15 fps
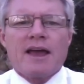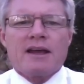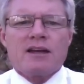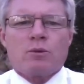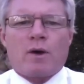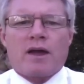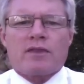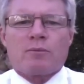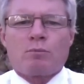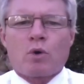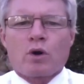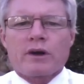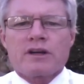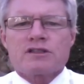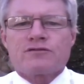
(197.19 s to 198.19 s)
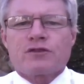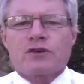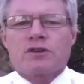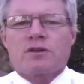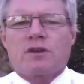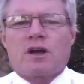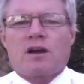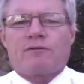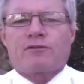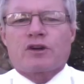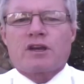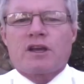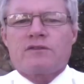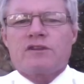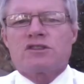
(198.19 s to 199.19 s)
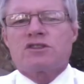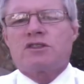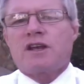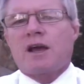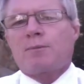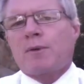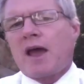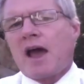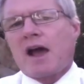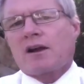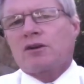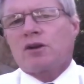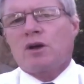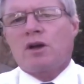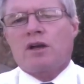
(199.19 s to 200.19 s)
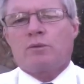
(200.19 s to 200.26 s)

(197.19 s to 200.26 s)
Anyway, the Mortgage Forgiveness Debt Act